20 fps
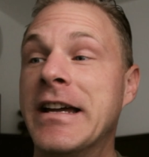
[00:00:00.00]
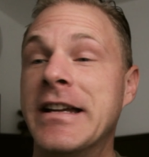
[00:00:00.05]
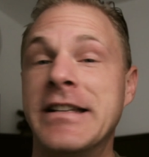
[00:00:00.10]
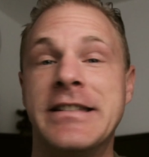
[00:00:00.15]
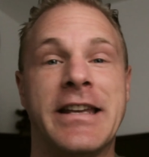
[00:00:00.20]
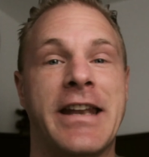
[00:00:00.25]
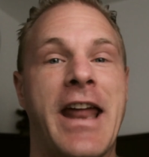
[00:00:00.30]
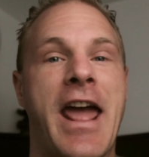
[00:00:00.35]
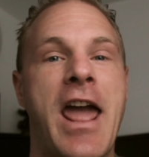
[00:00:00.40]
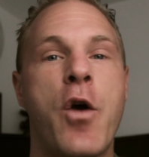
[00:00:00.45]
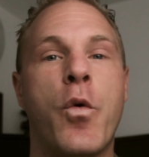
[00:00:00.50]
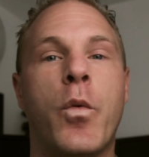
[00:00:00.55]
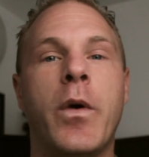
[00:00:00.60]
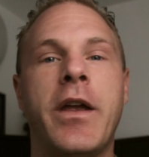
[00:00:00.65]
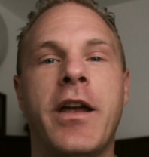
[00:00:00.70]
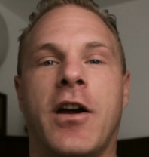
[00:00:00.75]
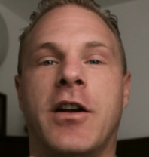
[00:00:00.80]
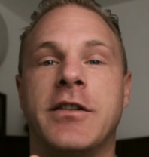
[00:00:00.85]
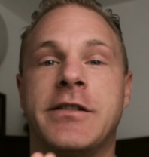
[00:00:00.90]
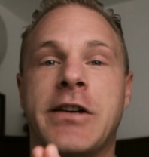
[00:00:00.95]
Today,
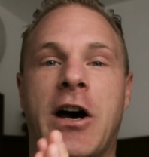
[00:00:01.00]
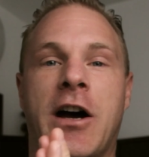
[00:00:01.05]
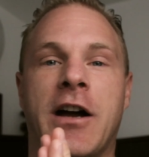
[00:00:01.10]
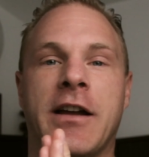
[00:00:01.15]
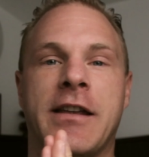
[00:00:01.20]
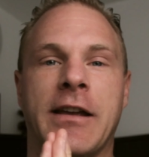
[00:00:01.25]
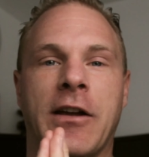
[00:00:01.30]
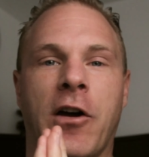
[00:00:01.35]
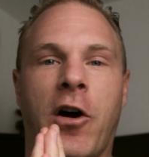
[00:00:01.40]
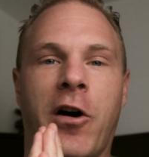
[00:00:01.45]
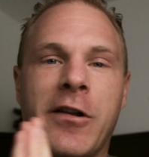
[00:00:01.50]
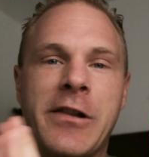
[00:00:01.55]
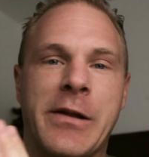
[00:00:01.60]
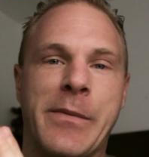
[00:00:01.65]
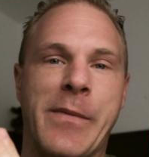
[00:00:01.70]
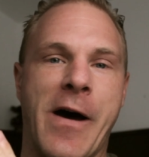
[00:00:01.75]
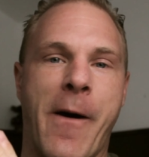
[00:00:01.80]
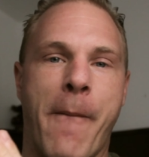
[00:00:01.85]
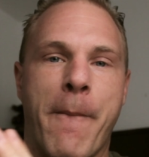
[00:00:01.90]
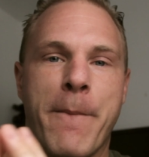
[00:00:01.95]
we are talking all
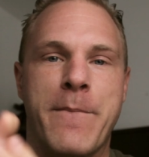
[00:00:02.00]
about